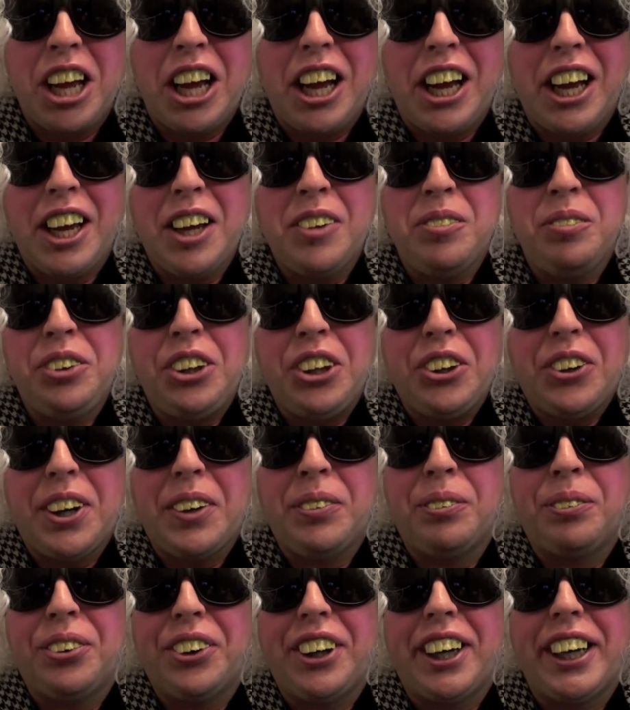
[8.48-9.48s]
I'm
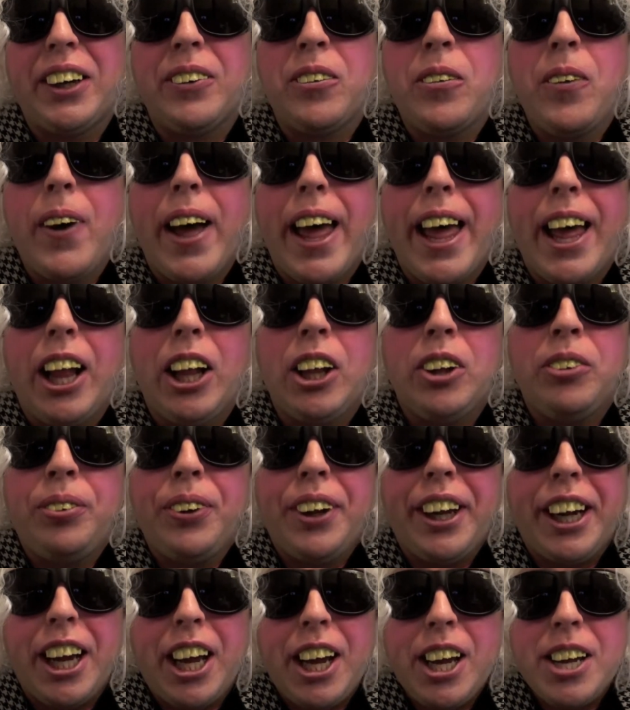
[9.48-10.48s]
doing pretty well,
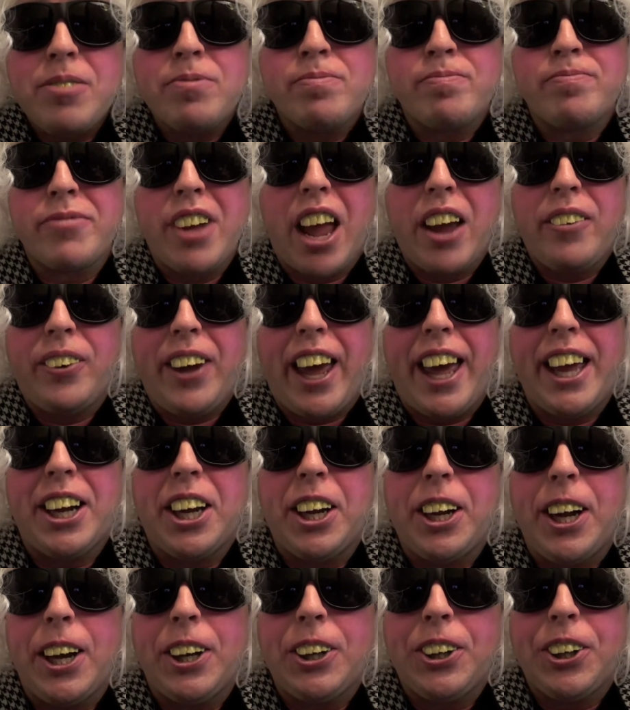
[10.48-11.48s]
but I've had
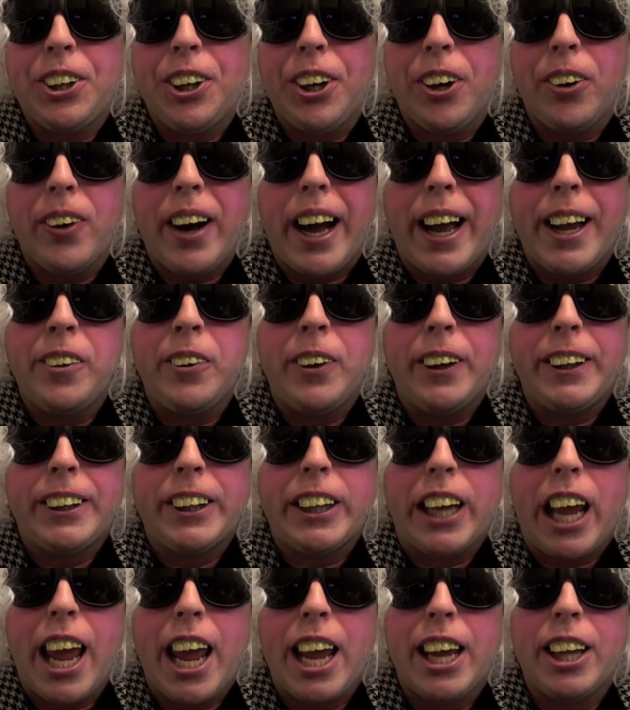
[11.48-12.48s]
an issue. I would
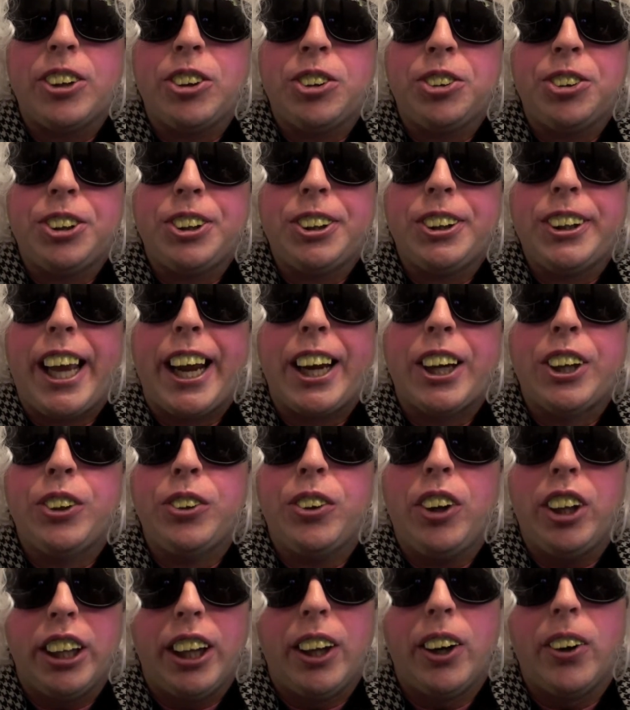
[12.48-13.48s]
say
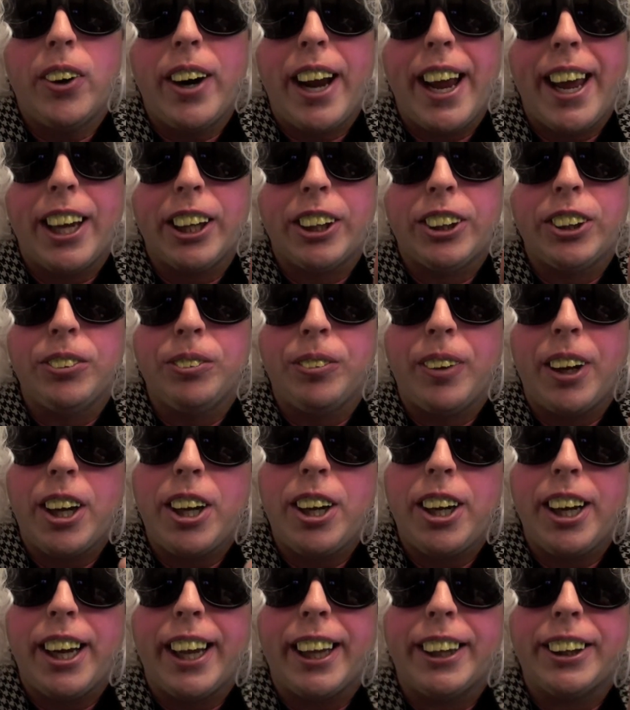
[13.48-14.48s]
sexual
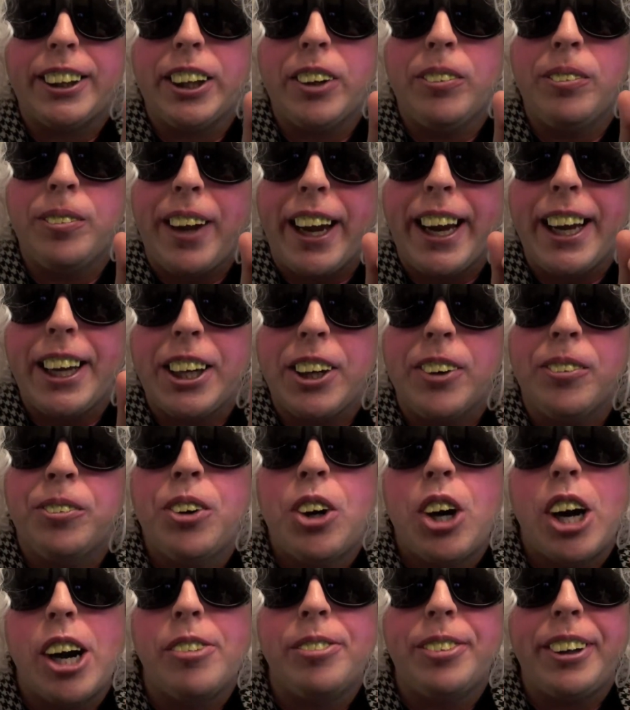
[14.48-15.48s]
harassment at the meat
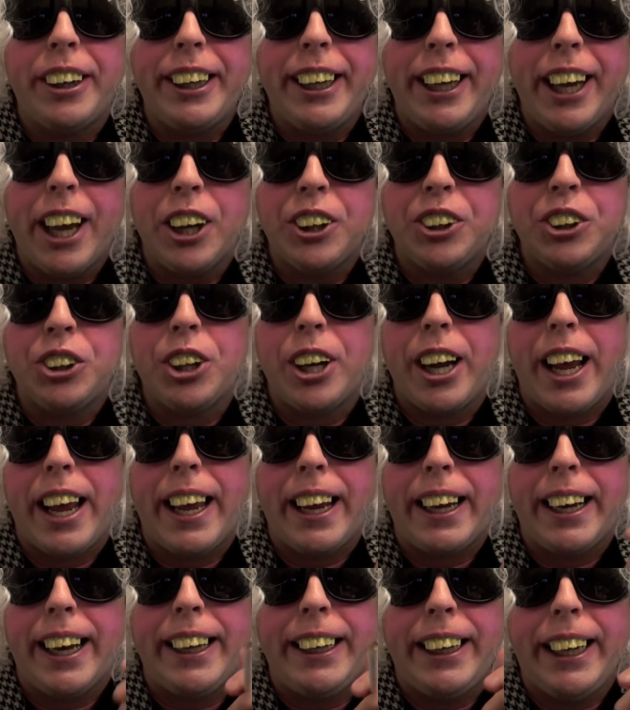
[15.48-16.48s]
department yesterday,
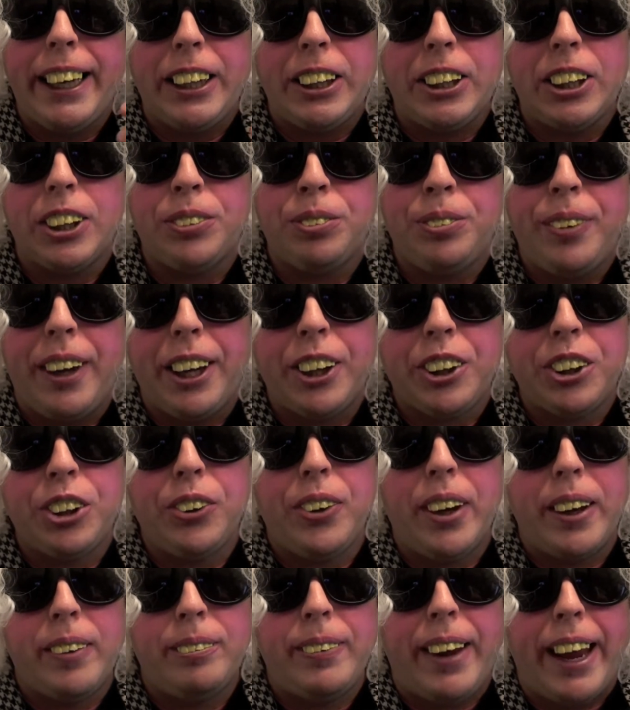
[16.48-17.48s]
and I need to speak
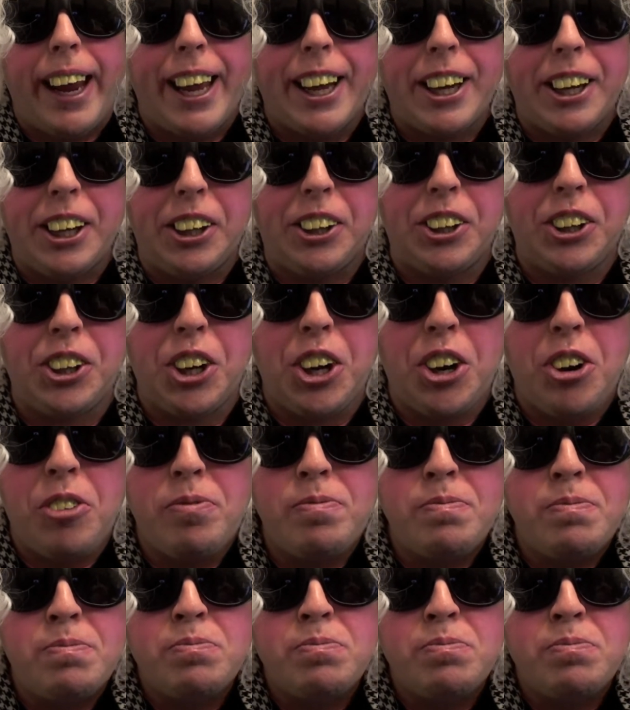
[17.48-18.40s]
to a manager.